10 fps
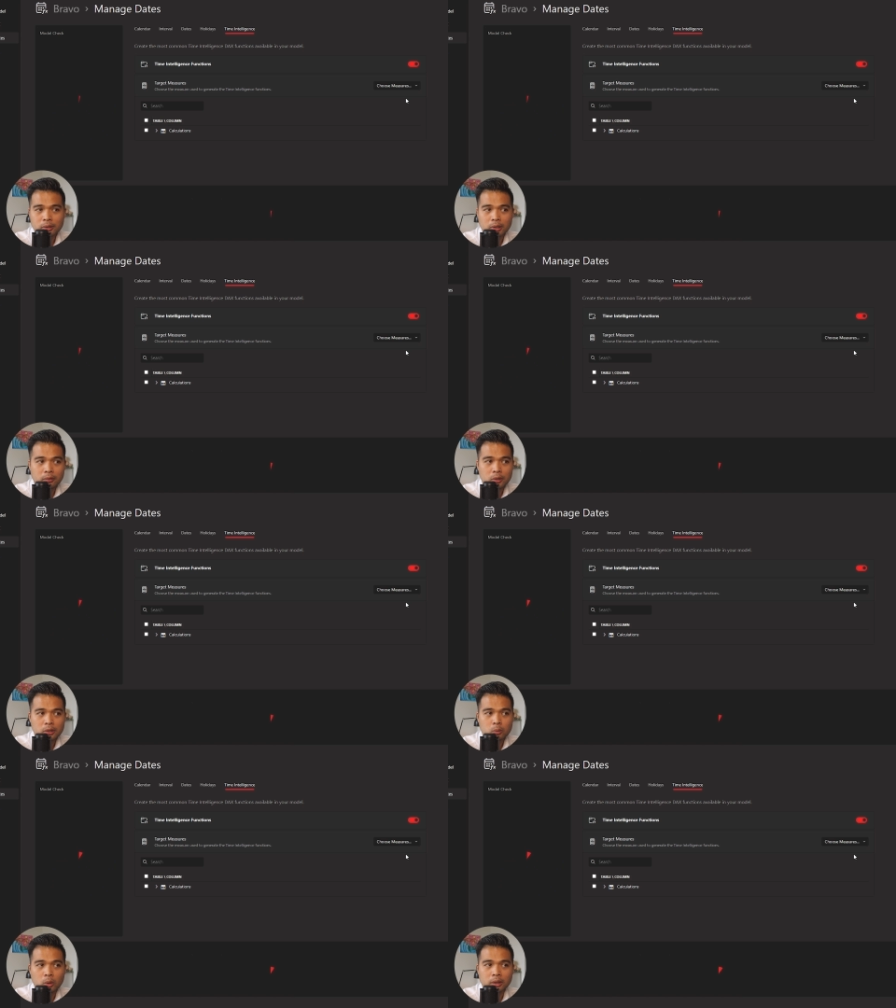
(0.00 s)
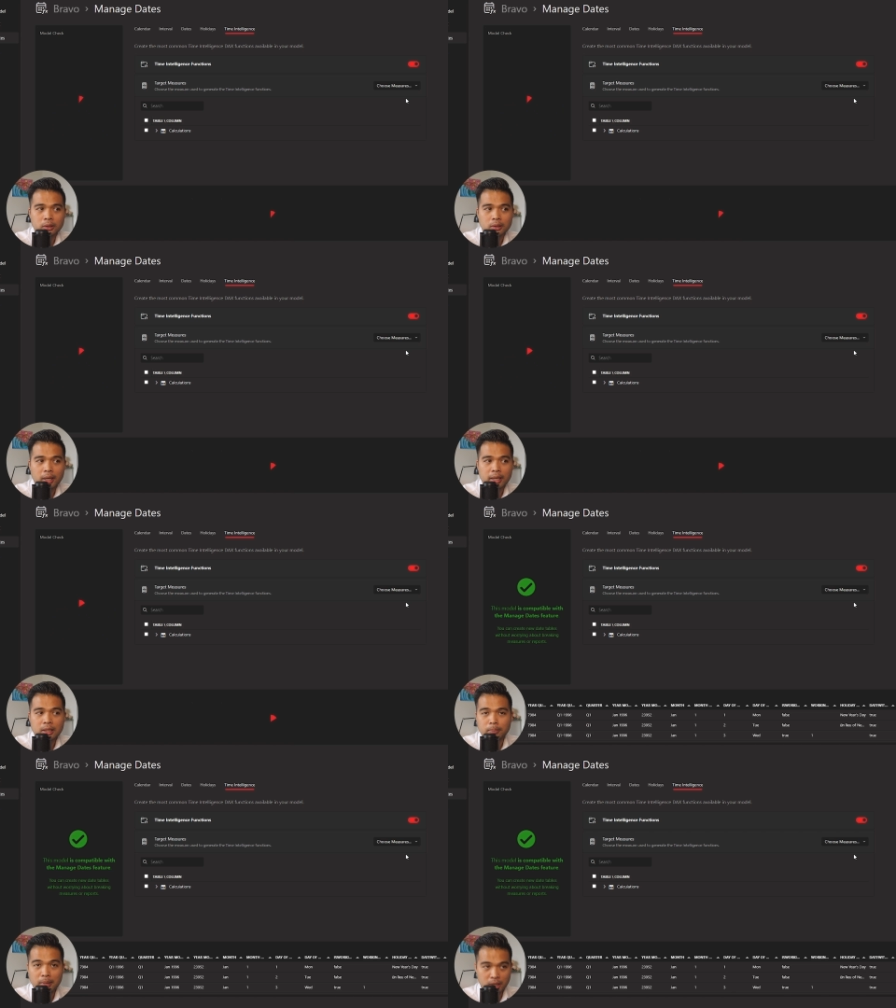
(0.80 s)
So if you just want a
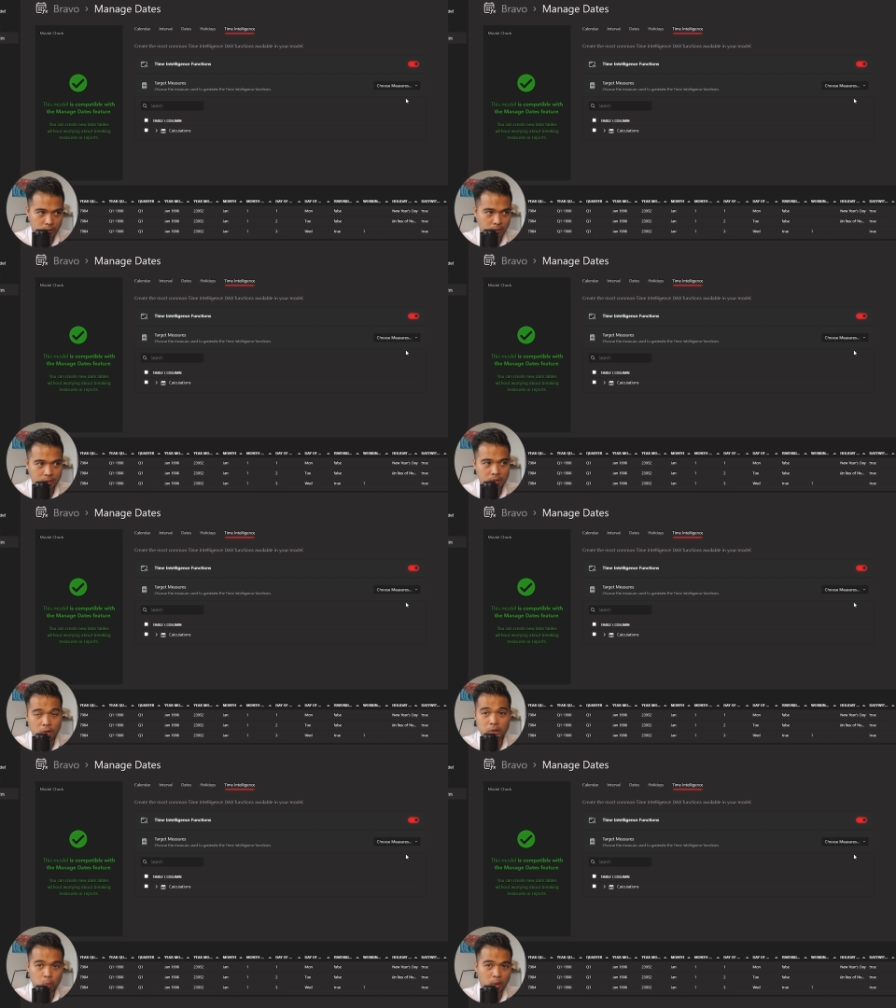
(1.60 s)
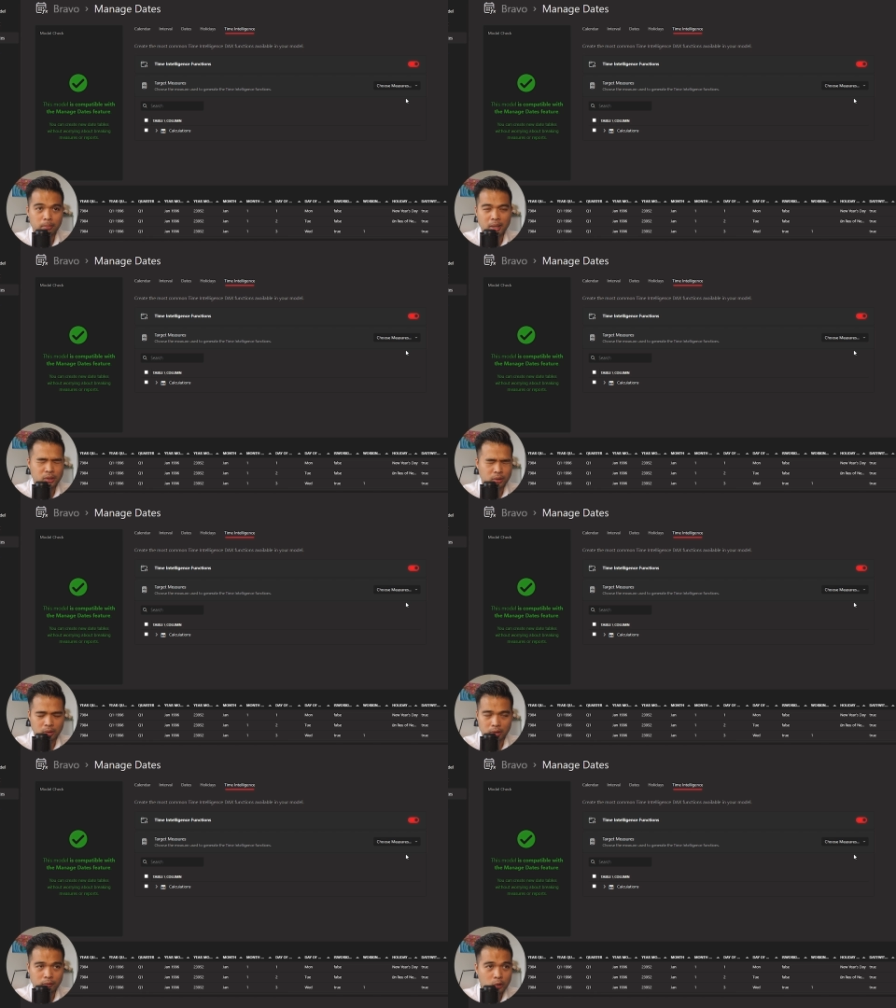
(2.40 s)
measure, just one measure
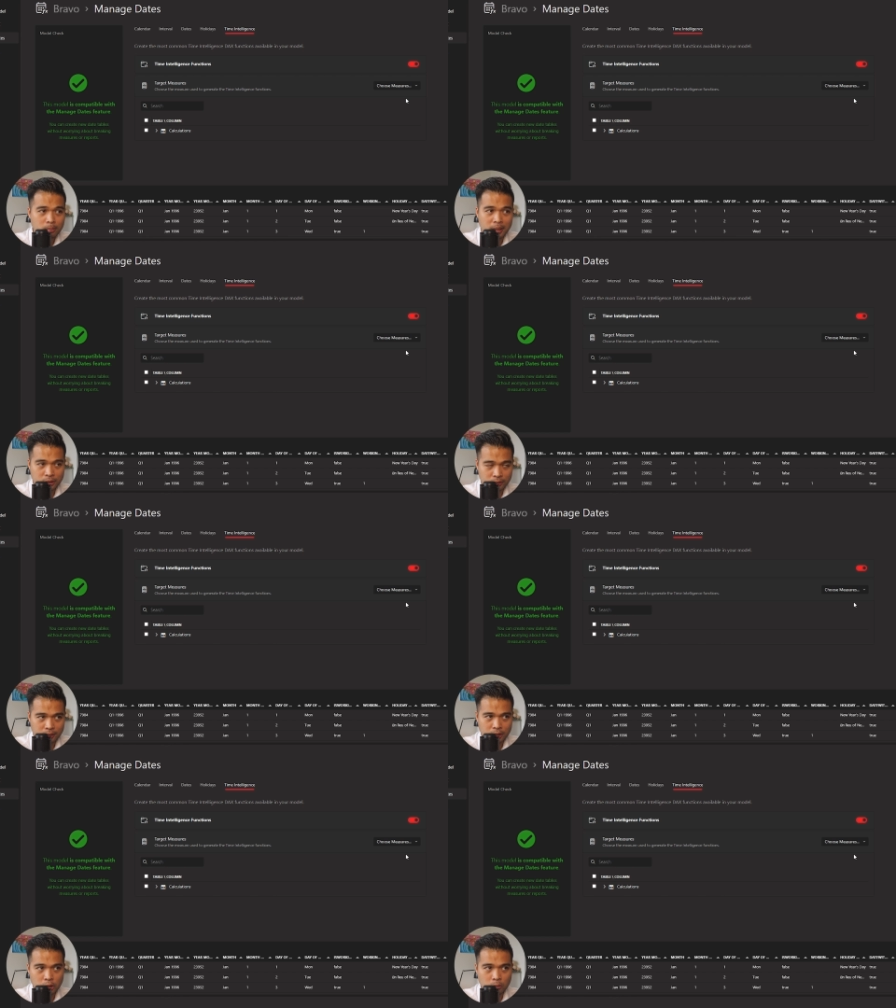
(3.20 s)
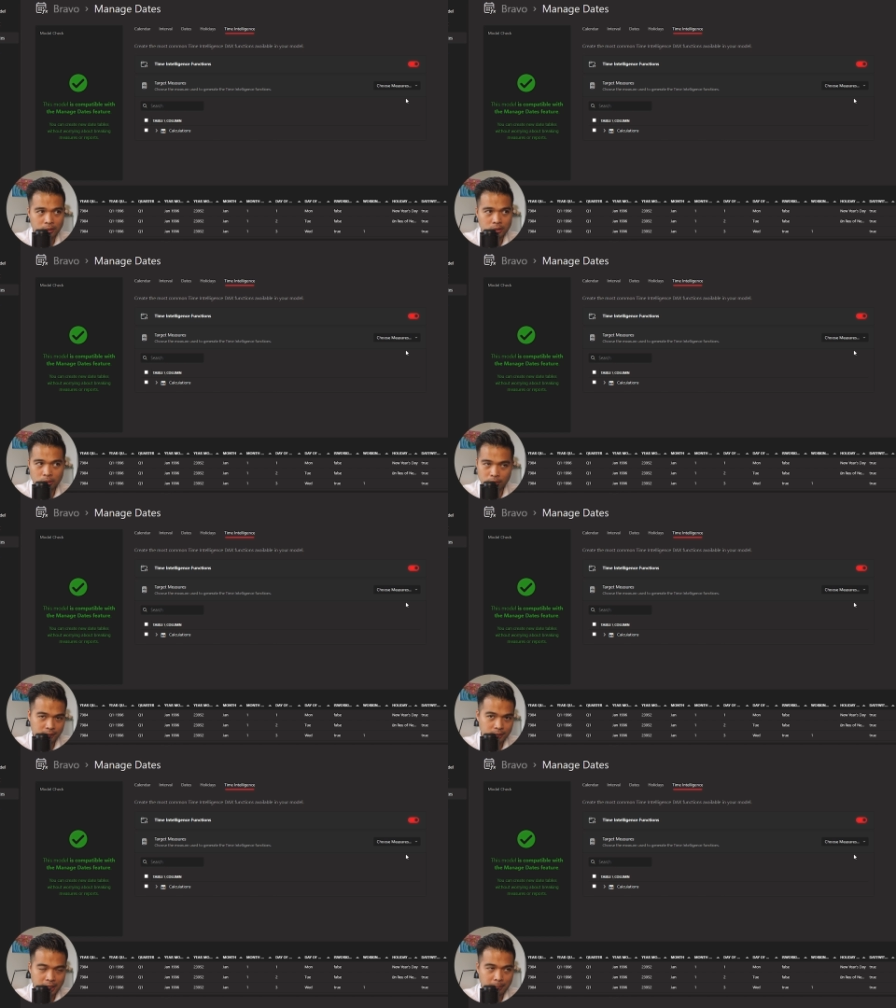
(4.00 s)
or a few measures that you want to
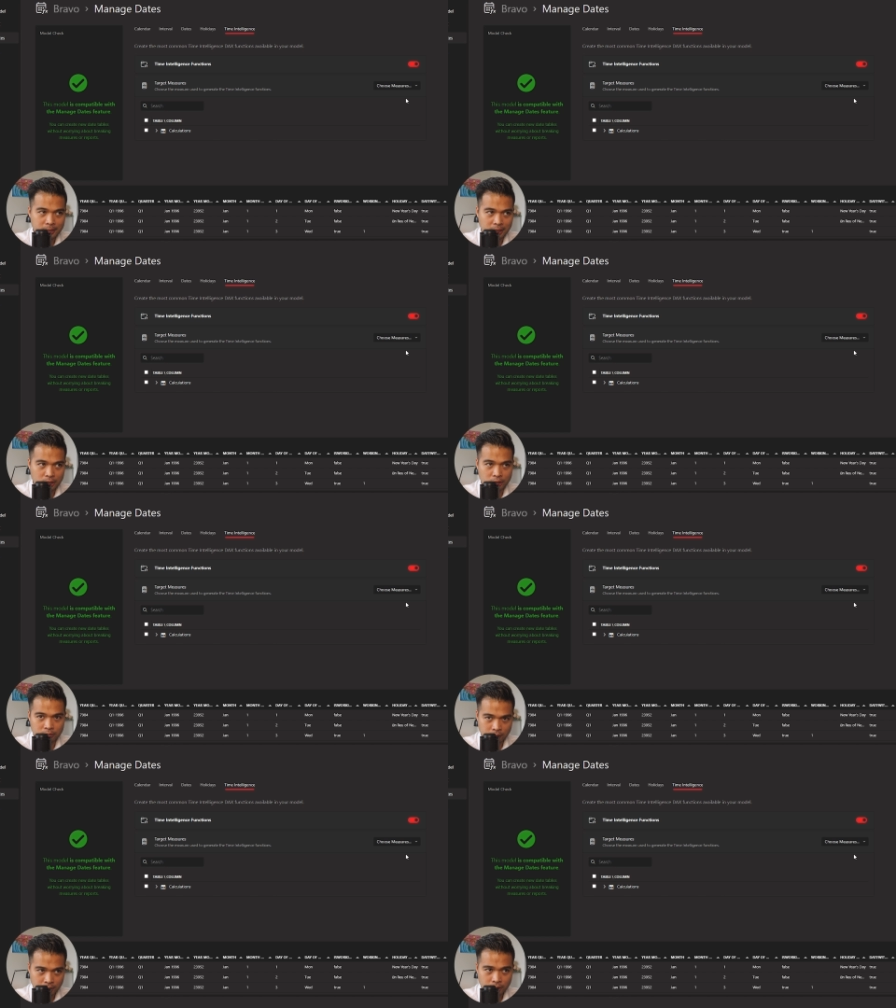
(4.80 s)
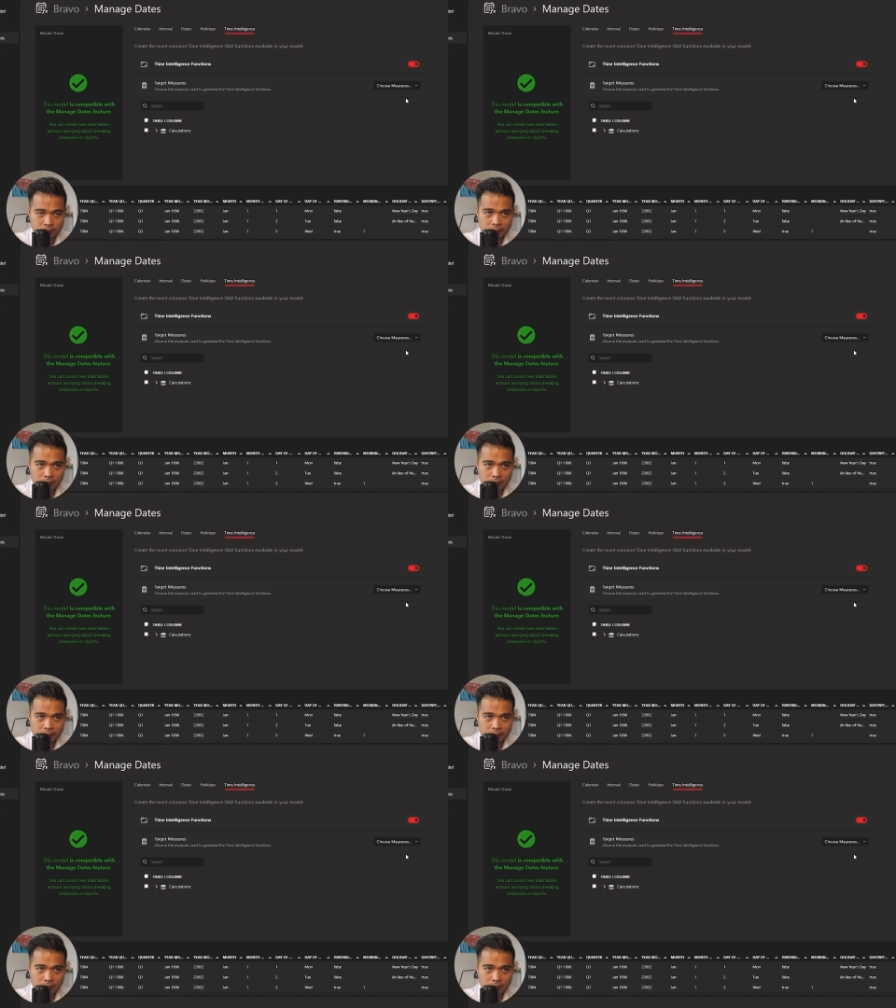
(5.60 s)
create the time intelligence functions